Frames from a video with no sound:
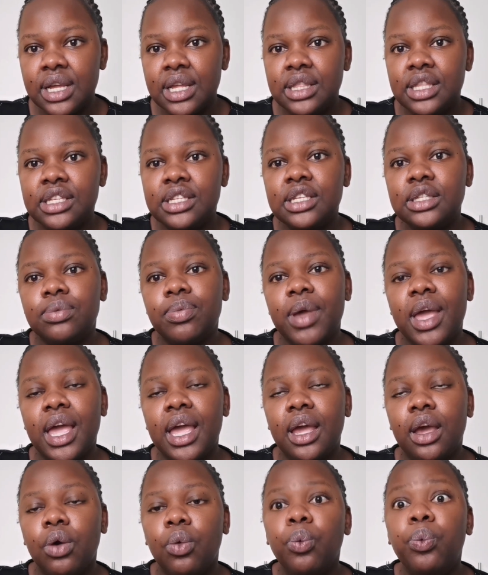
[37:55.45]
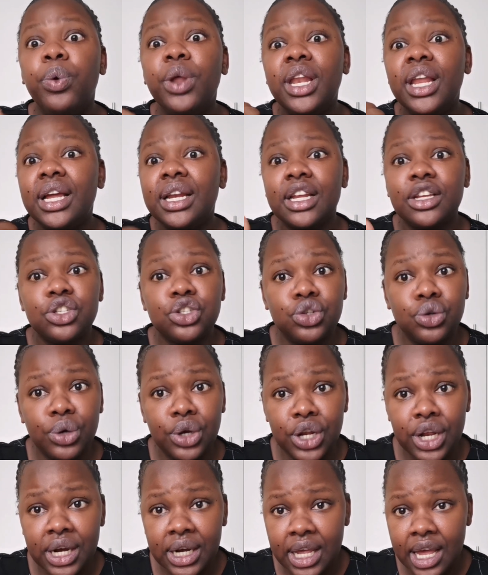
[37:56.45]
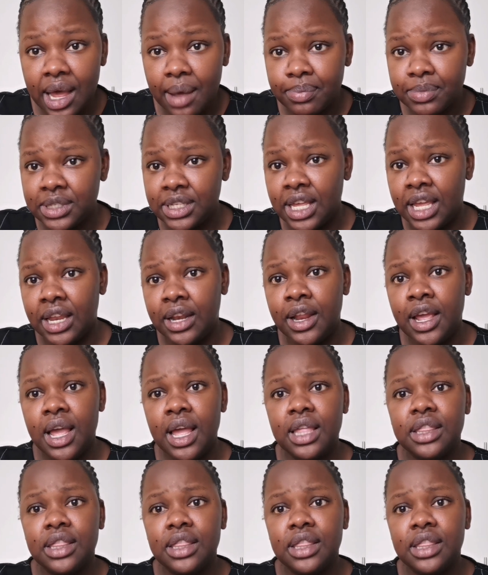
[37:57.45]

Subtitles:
this is where willingness to learn comes in.